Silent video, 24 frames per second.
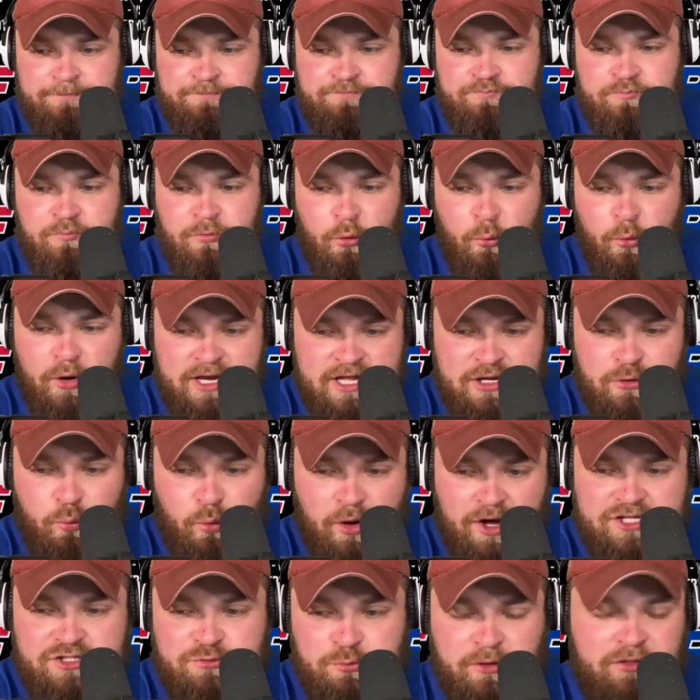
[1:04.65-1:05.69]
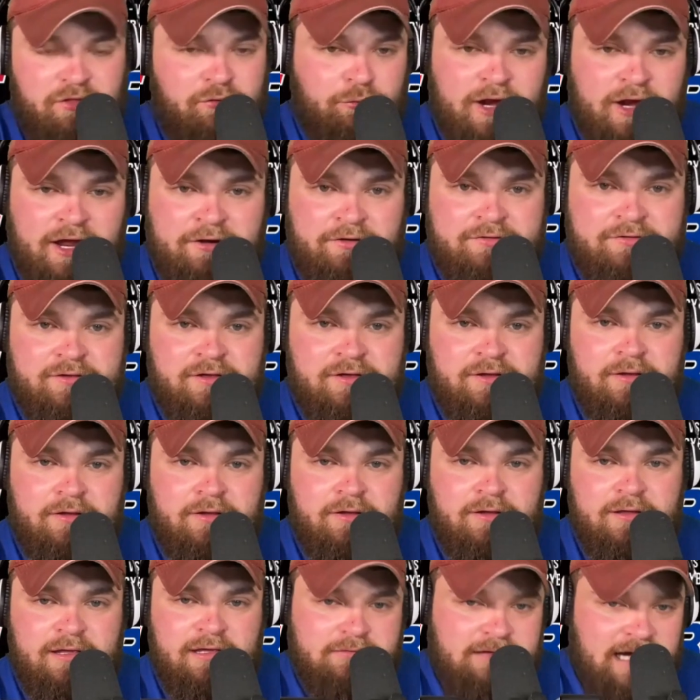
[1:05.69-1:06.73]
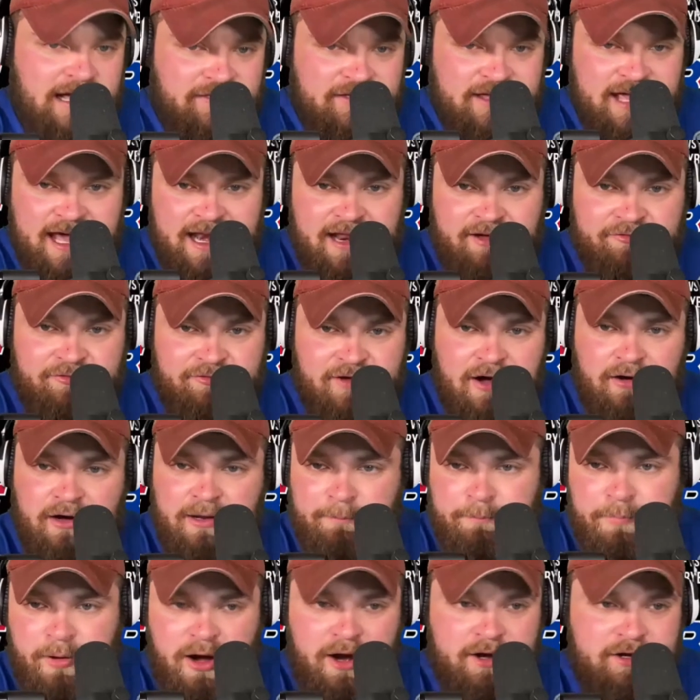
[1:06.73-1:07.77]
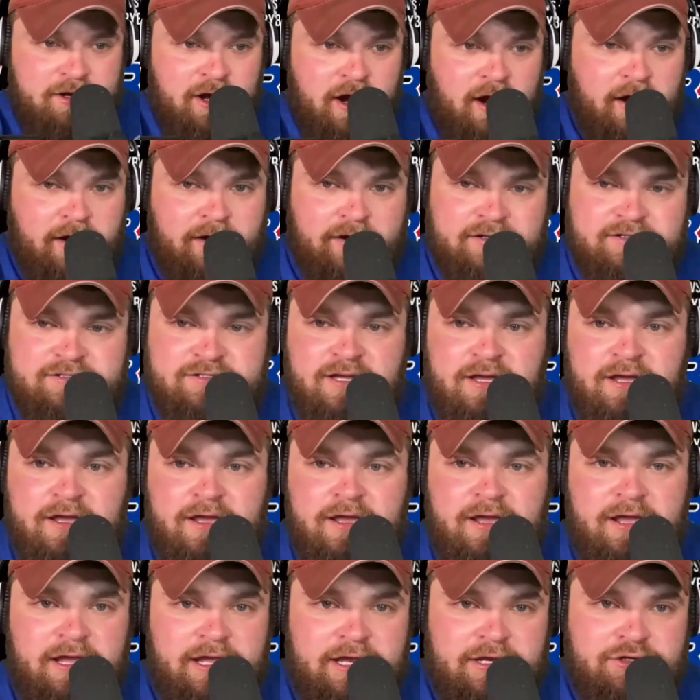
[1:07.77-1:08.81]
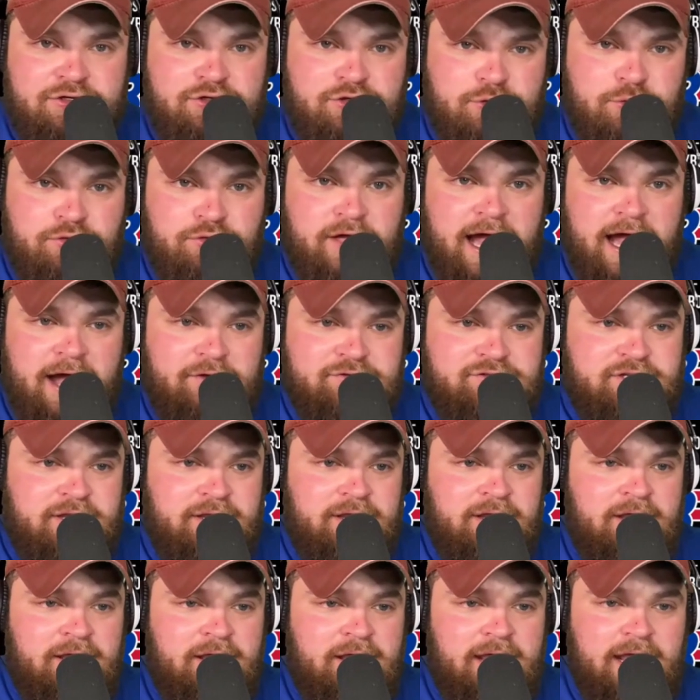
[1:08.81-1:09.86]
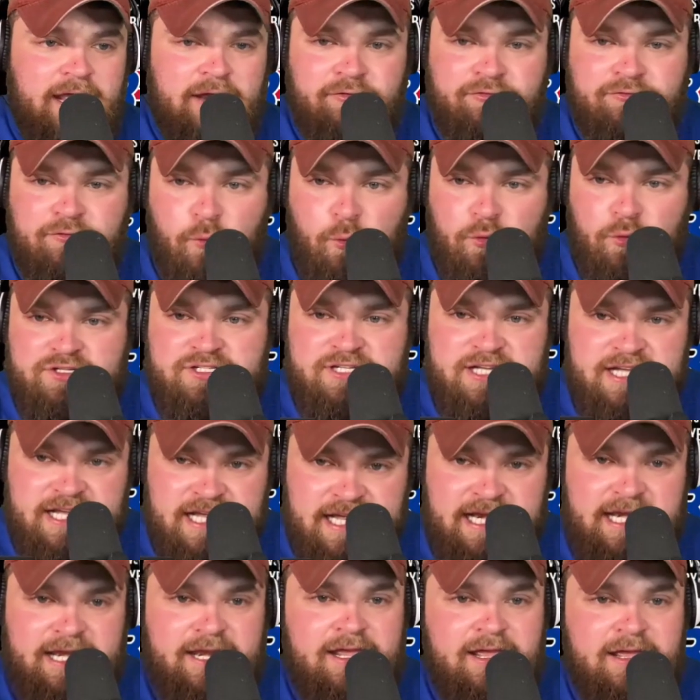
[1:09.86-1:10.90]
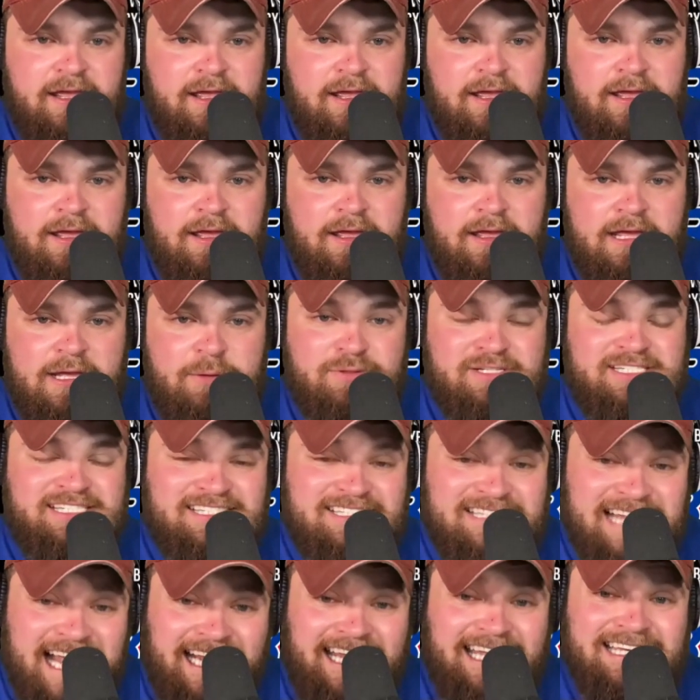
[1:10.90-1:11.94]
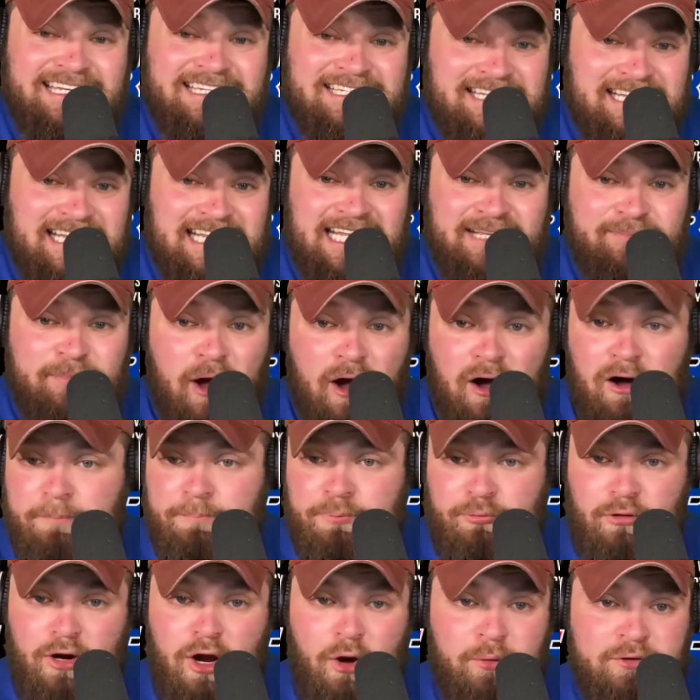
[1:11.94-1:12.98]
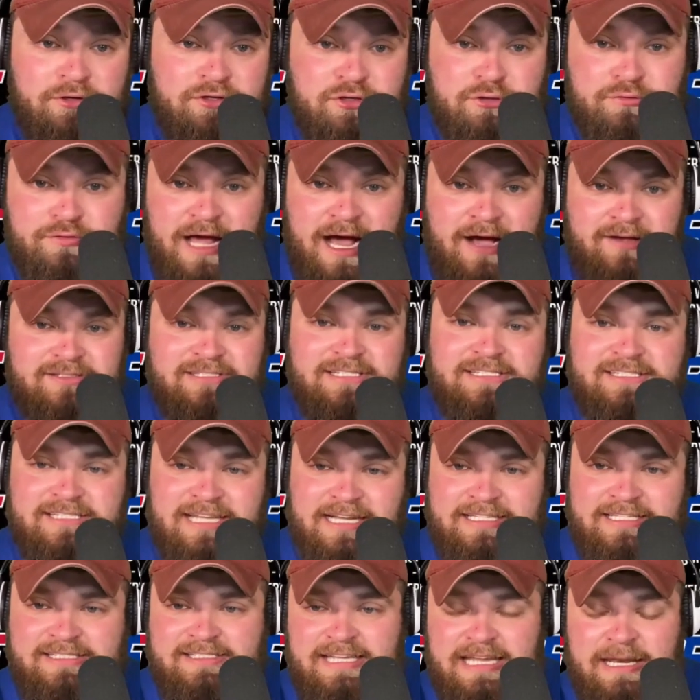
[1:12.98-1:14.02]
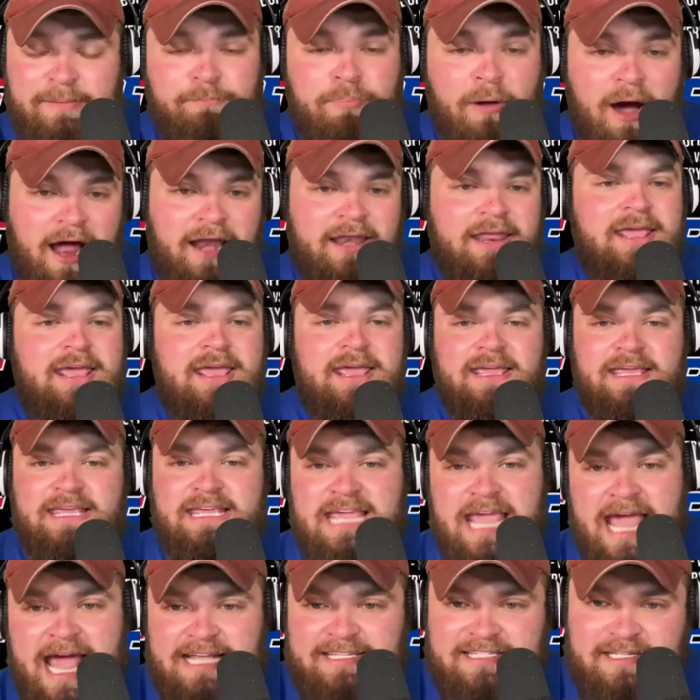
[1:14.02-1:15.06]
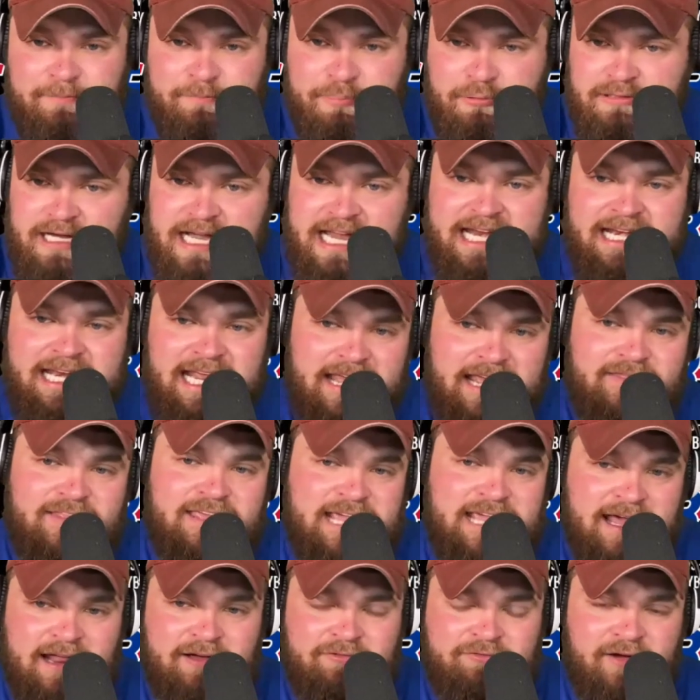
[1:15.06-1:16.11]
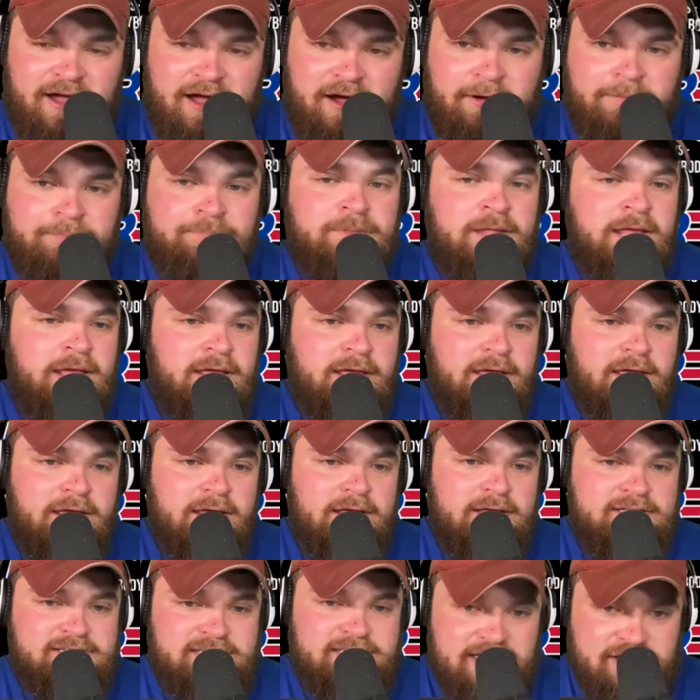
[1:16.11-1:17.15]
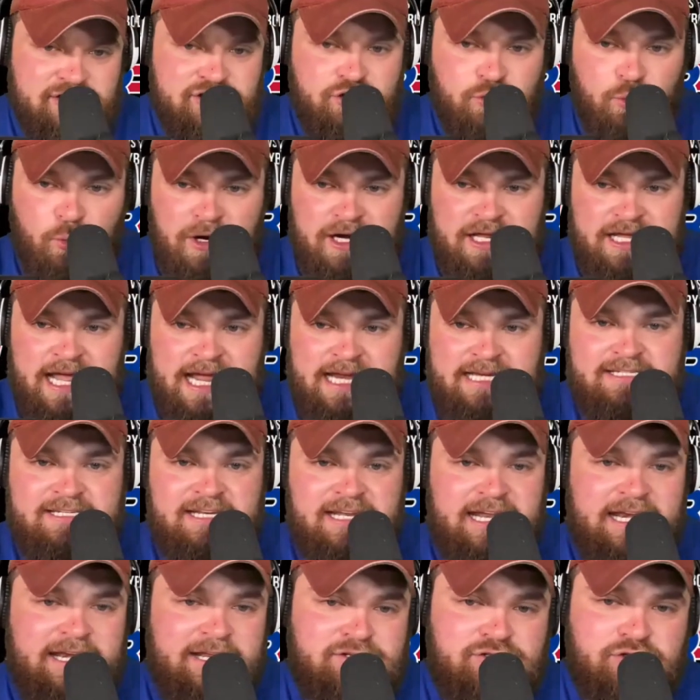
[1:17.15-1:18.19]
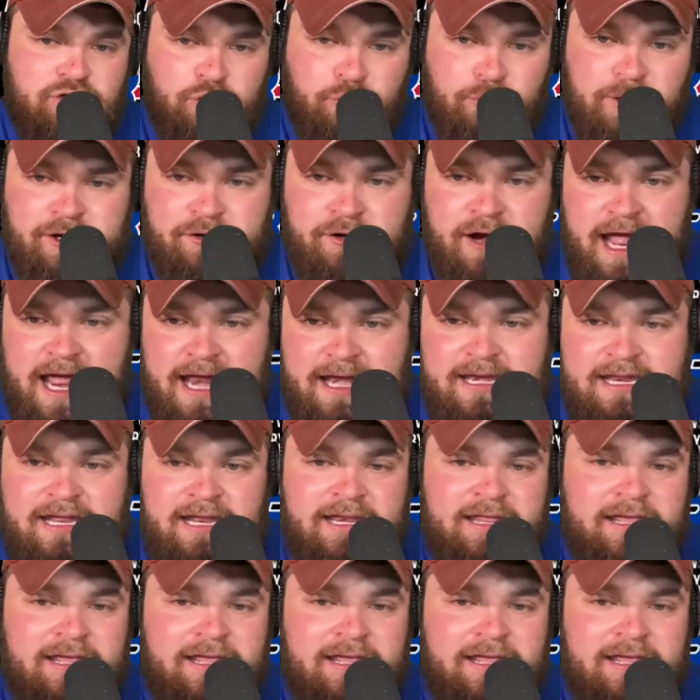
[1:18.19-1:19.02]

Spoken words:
when he was with the Raiders. He led the NFL in punt yards in 2014. He was second team All-Pro in 2016, but he hasn't played in the NFL since 2018. His career ended